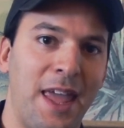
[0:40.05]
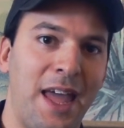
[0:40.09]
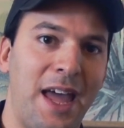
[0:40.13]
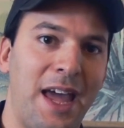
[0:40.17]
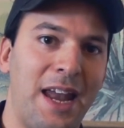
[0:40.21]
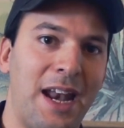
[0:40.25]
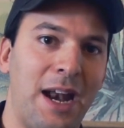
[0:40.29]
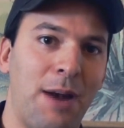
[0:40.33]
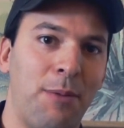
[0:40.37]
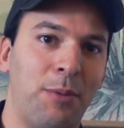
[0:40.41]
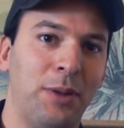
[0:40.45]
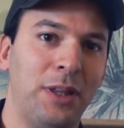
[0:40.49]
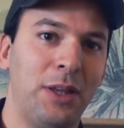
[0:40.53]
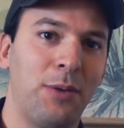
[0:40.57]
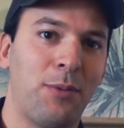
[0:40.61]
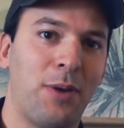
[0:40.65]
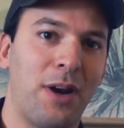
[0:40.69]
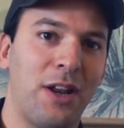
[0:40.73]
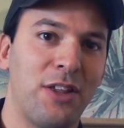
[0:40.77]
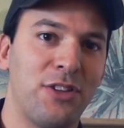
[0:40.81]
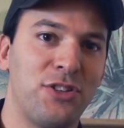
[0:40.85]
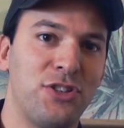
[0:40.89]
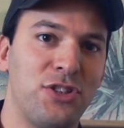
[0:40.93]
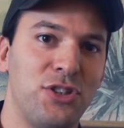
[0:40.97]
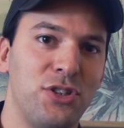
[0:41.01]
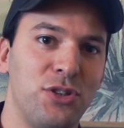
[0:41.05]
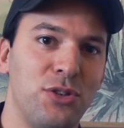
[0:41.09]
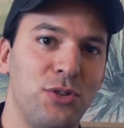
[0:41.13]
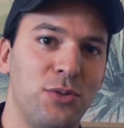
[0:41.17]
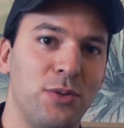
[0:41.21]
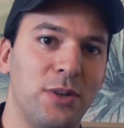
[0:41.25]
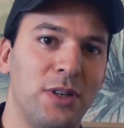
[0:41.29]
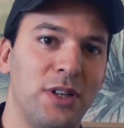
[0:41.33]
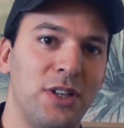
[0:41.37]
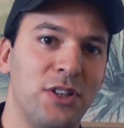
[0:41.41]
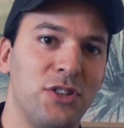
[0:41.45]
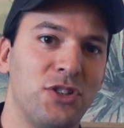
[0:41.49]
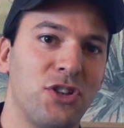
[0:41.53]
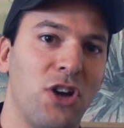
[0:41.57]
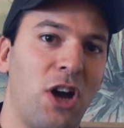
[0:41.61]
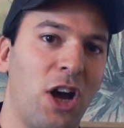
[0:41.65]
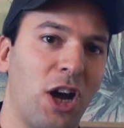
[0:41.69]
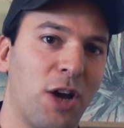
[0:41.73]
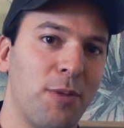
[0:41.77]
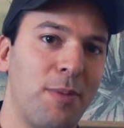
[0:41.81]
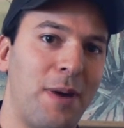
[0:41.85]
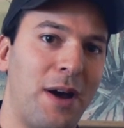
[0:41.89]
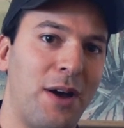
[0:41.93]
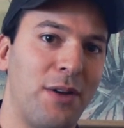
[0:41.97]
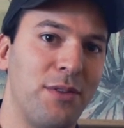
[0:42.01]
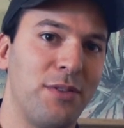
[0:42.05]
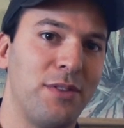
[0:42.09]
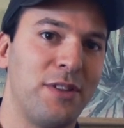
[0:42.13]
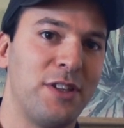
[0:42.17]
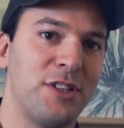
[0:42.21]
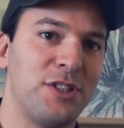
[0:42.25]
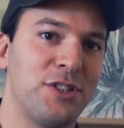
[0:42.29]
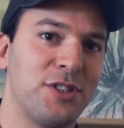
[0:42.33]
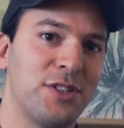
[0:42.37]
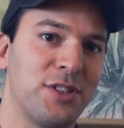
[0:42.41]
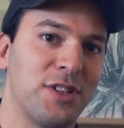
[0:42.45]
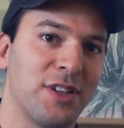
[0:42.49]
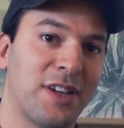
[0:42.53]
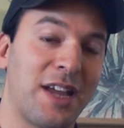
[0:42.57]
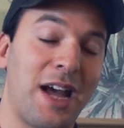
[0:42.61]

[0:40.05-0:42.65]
And I really wanted to talk about this